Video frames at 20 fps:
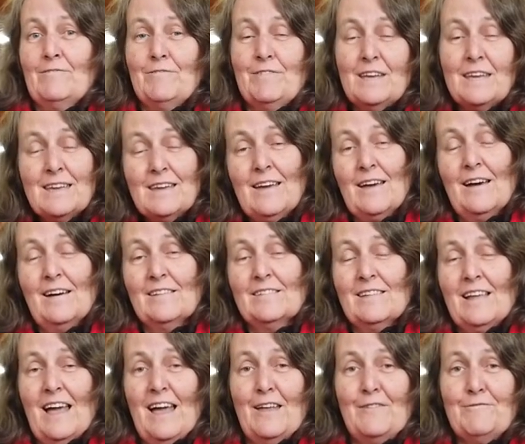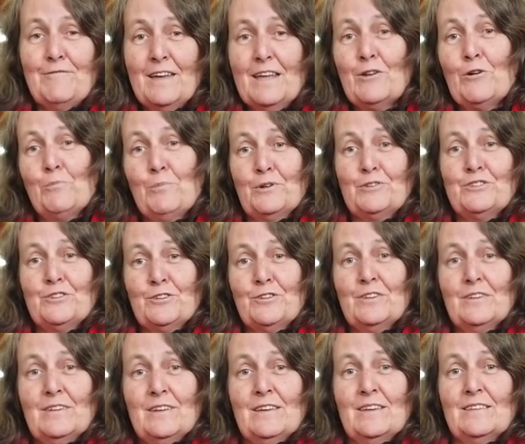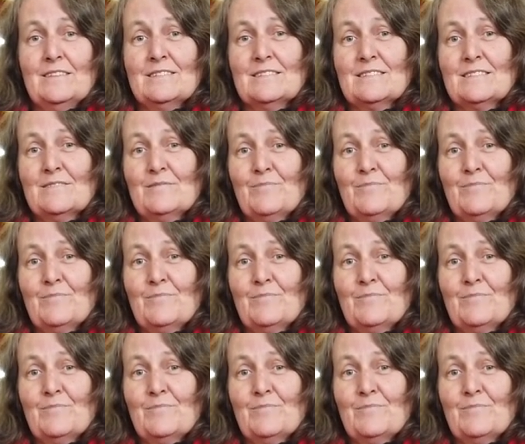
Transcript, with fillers: VCAL, and VET opportunities.